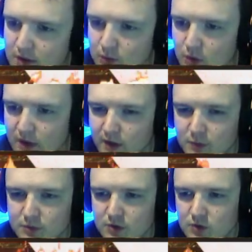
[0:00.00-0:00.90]
will help
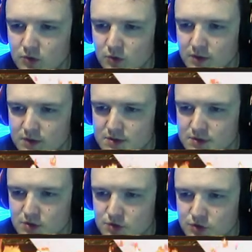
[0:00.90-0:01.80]
you, and it
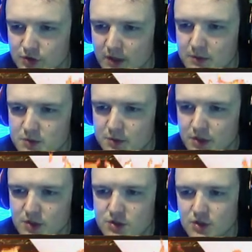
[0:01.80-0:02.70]
shows your damage
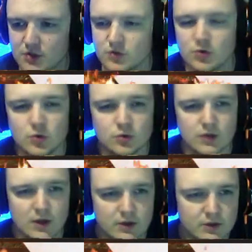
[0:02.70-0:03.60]
protection and your cold
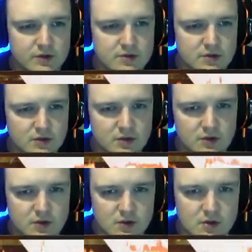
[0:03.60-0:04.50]
tolerance.
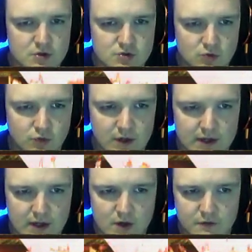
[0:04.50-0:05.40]
So right
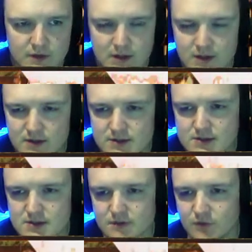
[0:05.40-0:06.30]
now, if it gets,
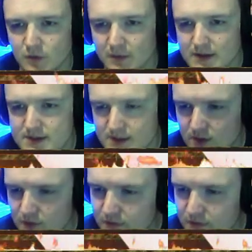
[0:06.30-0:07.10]
for myself,